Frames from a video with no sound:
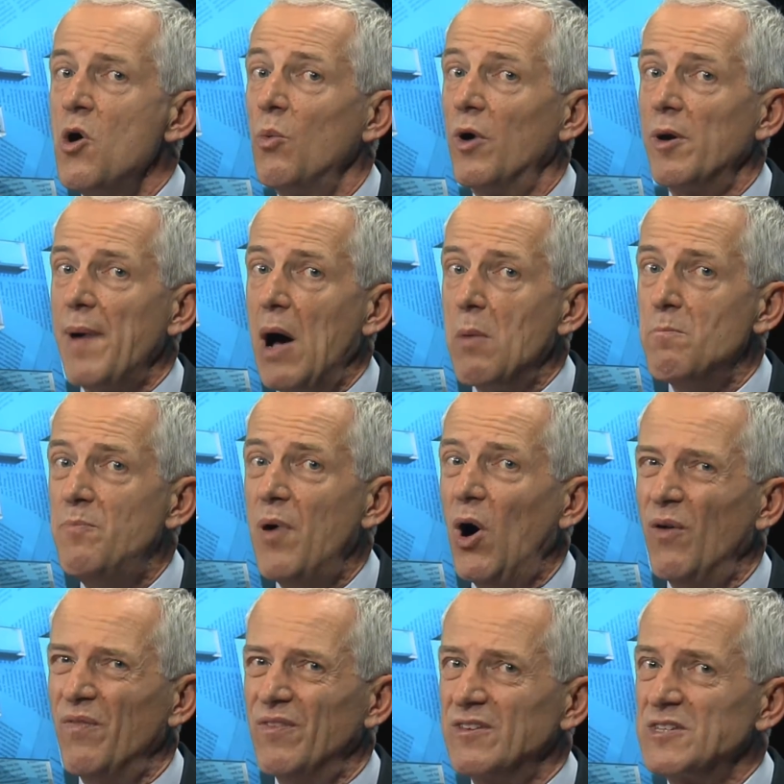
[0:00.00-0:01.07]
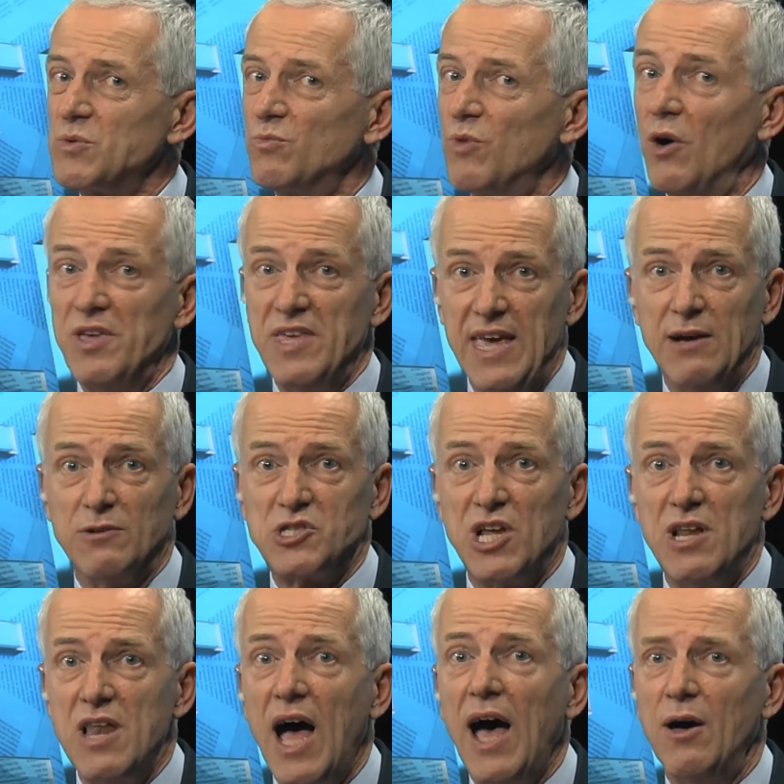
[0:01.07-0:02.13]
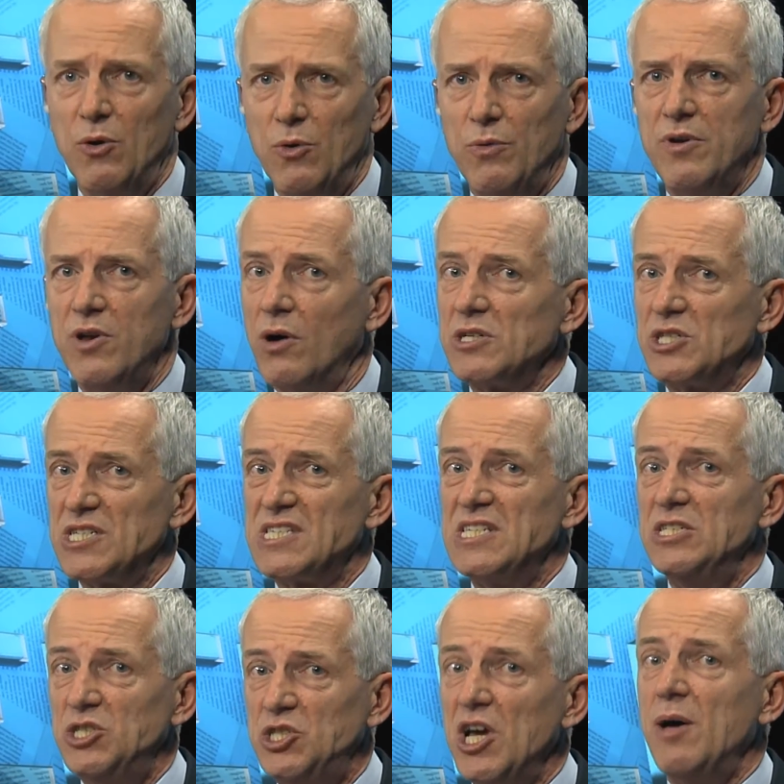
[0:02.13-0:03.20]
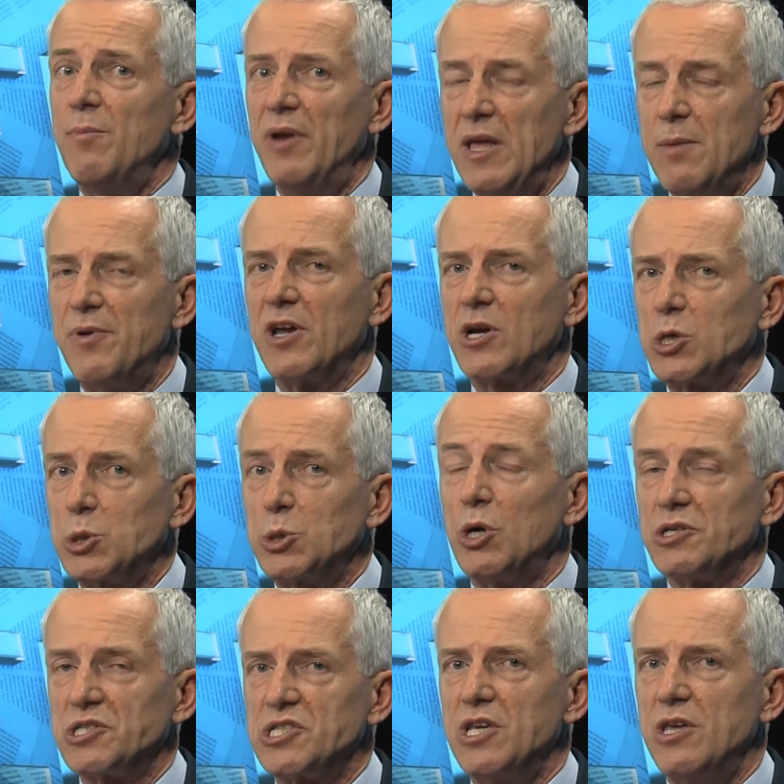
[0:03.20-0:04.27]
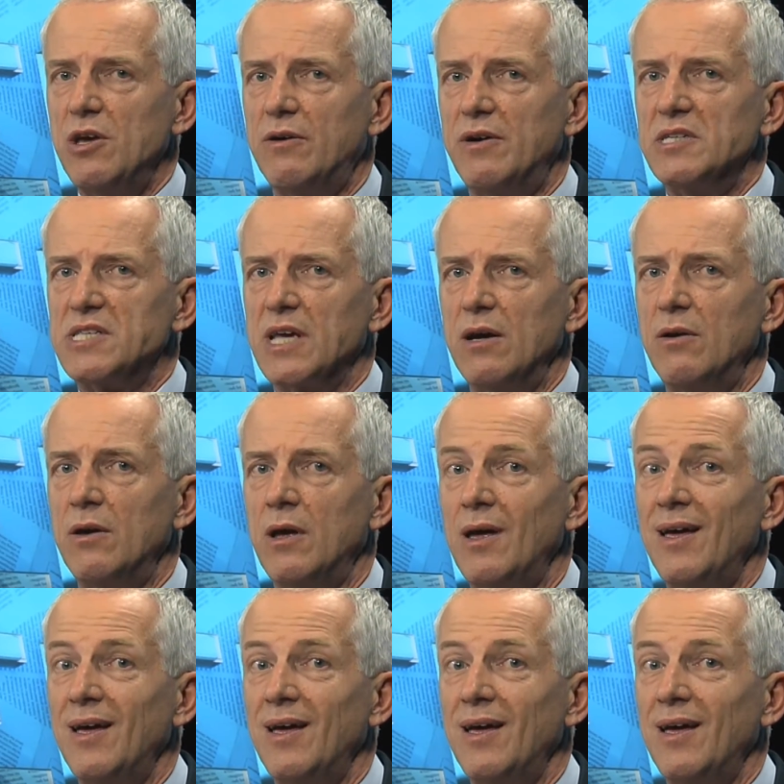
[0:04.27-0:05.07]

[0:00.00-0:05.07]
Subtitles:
What about bonds? Well, yields are low, not just in Germany, but across the Eurozone.